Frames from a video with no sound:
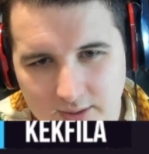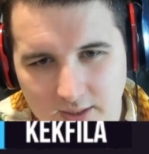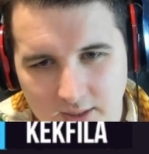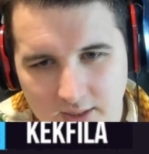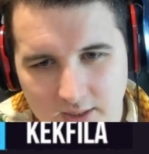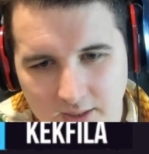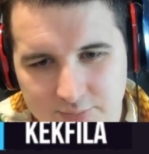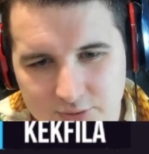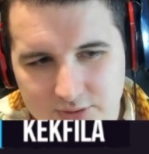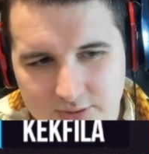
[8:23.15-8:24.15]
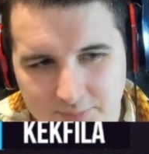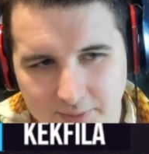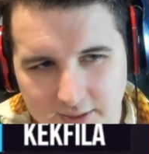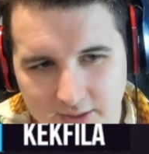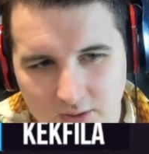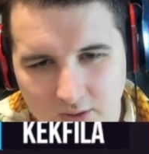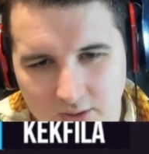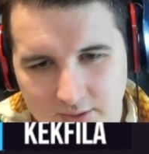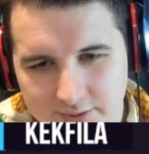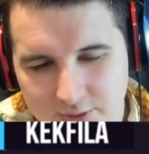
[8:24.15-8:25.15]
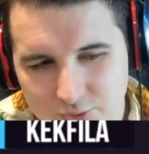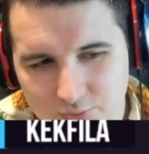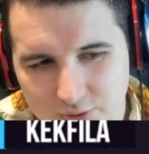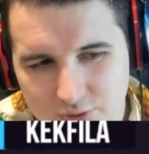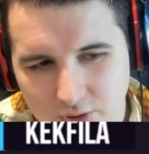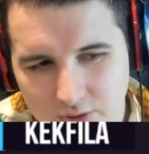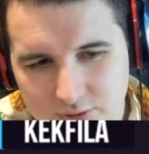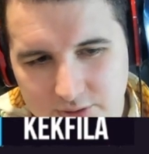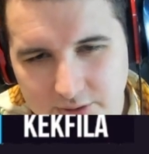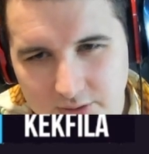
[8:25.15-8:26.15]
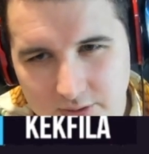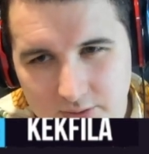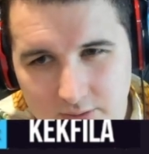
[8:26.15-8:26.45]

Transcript: and I'm just debating on his rush cards here.